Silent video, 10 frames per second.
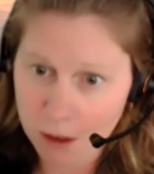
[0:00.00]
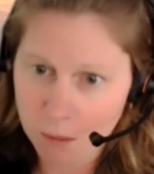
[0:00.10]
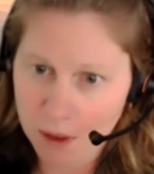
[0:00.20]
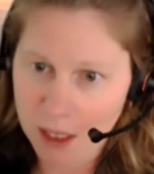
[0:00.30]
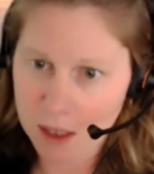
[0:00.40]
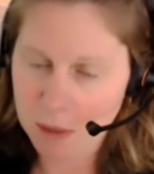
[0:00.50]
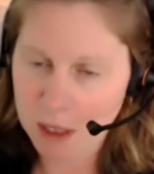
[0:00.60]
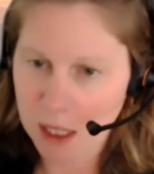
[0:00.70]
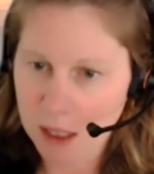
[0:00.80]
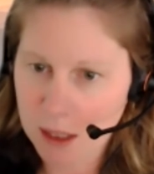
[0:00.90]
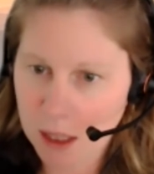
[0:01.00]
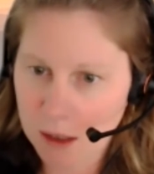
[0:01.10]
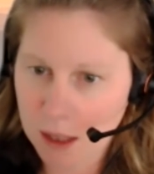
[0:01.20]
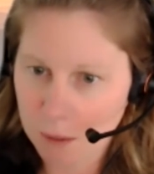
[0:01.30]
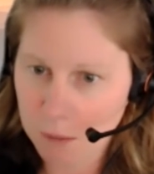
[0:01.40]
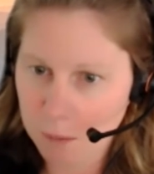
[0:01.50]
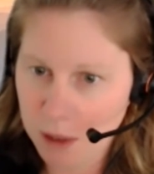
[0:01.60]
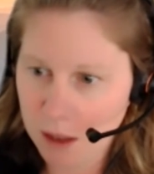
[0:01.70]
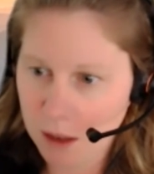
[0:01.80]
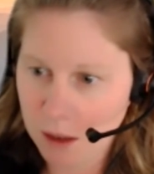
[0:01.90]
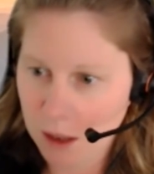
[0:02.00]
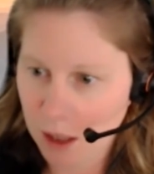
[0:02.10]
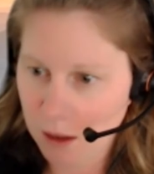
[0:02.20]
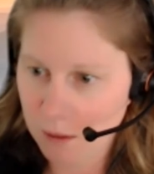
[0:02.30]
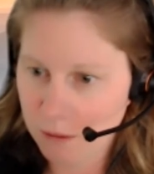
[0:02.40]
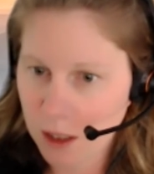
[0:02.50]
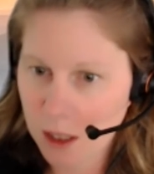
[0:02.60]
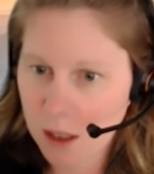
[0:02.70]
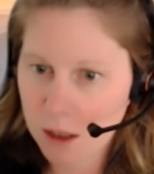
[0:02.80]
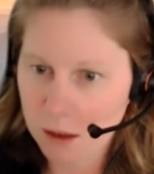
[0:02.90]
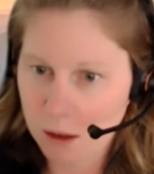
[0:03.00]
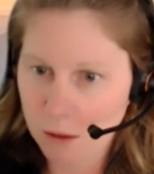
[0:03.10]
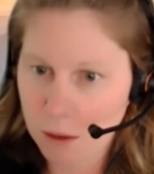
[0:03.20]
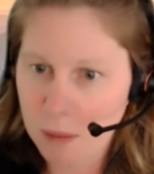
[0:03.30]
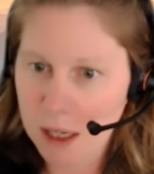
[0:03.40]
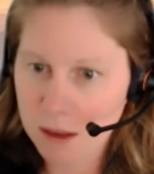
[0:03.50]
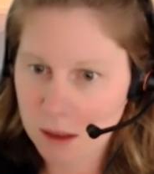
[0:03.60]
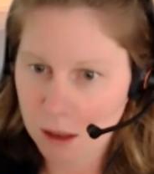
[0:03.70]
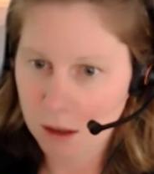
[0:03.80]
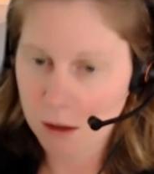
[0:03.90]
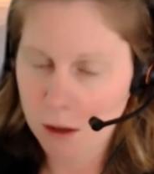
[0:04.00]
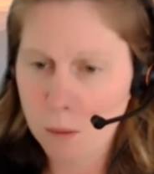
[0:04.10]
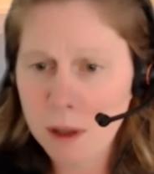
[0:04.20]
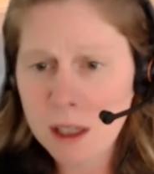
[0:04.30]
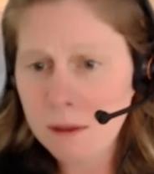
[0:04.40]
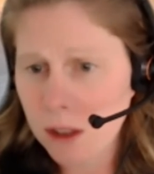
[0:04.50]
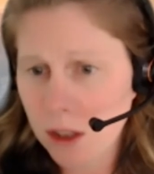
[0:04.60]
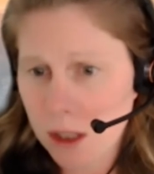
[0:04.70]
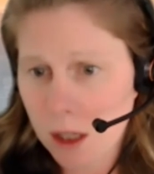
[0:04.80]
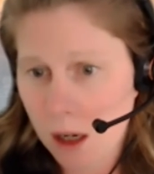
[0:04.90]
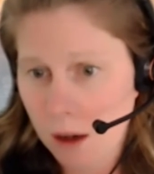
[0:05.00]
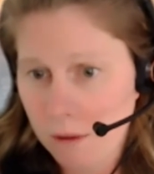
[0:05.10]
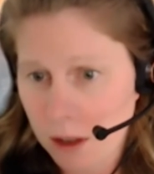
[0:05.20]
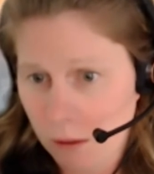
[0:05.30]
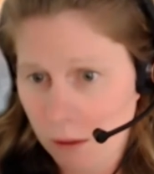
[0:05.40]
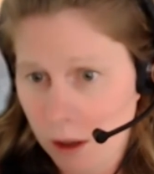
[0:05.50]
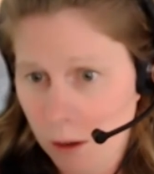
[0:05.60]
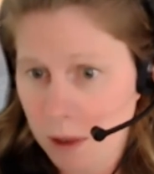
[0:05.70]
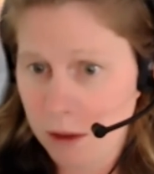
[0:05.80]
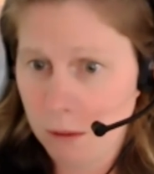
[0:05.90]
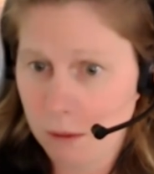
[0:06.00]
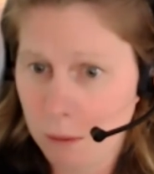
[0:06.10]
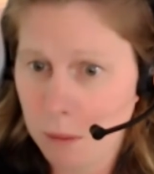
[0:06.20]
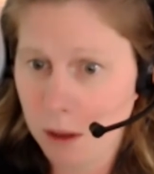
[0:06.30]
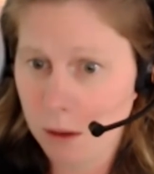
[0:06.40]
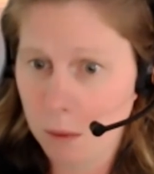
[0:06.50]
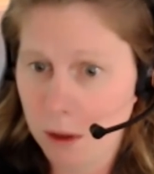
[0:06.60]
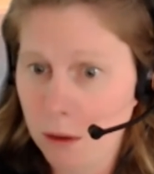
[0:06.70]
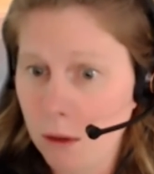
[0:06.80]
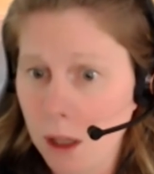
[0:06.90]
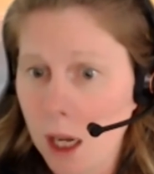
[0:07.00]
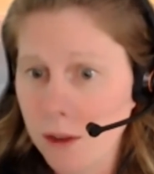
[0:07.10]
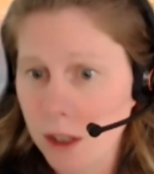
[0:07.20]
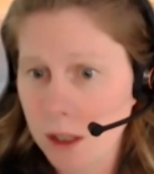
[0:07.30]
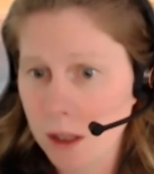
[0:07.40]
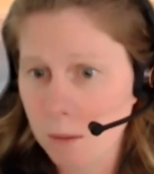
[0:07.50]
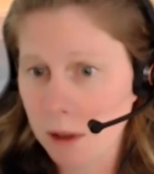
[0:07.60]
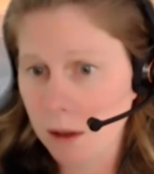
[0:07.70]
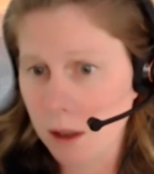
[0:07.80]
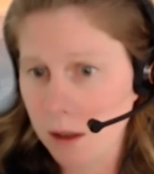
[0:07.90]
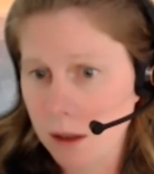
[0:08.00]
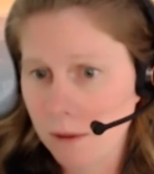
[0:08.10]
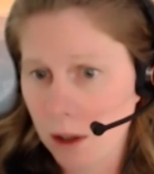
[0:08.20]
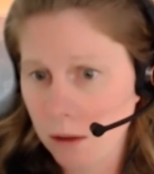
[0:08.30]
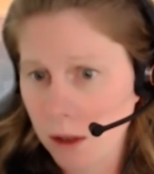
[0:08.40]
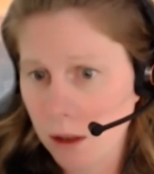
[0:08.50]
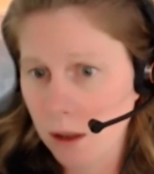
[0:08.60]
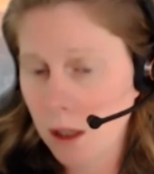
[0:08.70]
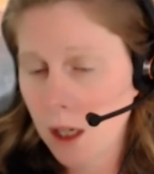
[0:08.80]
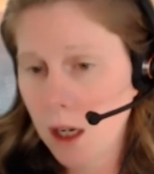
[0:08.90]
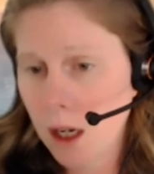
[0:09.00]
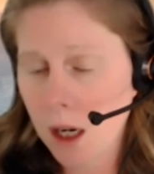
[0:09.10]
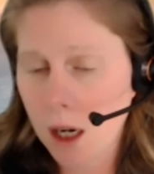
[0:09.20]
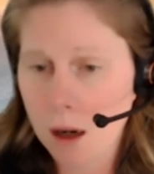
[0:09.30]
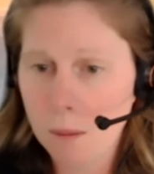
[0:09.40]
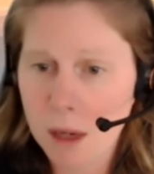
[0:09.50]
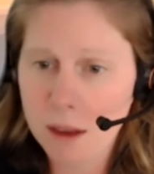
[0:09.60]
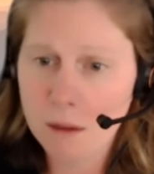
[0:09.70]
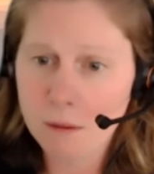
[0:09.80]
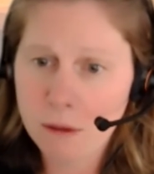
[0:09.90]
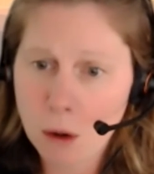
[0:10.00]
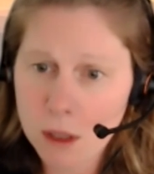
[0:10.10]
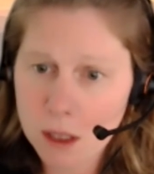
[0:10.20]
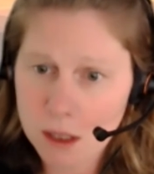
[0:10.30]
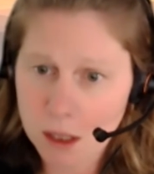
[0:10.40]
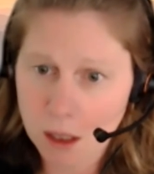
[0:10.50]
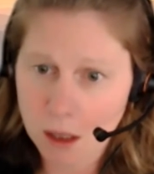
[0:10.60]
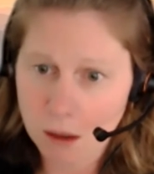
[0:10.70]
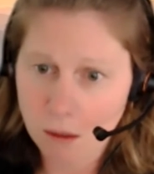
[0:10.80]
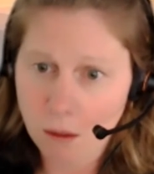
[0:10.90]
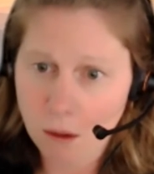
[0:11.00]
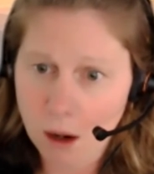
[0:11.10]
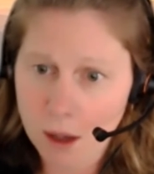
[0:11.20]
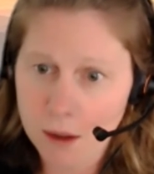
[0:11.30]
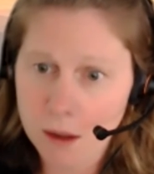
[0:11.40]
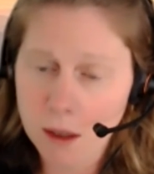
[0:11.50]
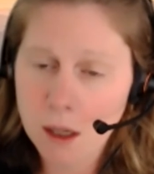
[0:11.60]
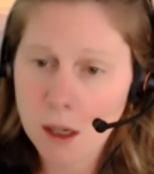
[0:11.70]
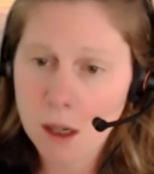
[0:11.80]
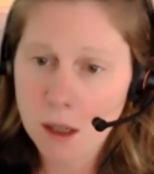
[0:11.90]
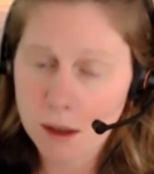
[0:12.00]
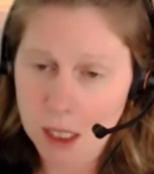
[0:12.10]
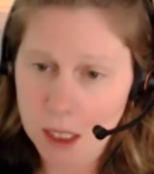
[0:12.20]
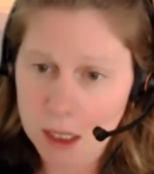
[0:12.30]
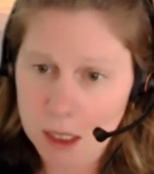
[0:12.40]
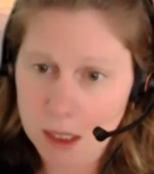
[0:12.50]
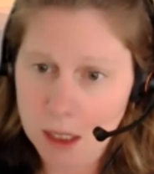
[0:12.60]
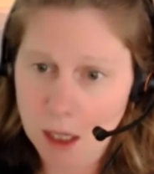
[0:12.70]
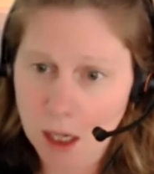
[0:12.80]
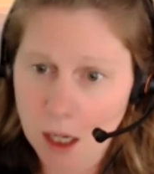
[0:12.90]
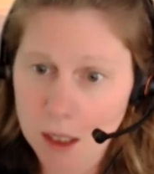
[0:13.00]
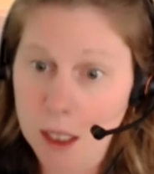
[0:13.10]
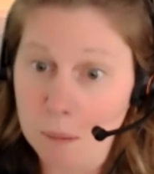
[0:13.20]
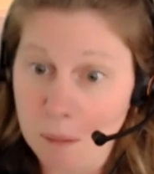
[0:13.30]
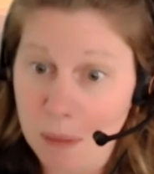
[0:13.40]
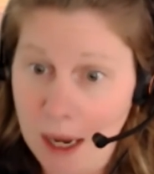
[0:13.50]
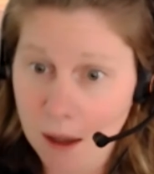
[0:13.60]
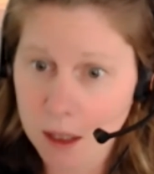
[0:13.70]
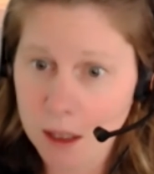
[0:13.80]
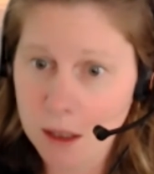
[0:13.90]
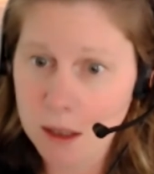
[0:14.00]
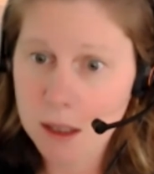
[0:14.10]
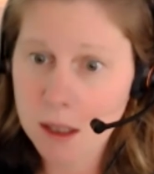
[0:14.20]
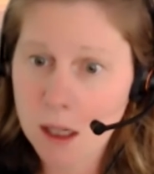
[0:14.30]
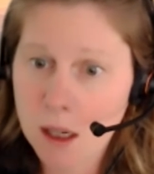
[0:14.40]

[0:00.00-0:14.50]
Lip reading: with SPS, that would be kind of, the best scenario. But even just physical therapists who are familiar with neurologic disability and dysfunction, and then focusing on things like balance,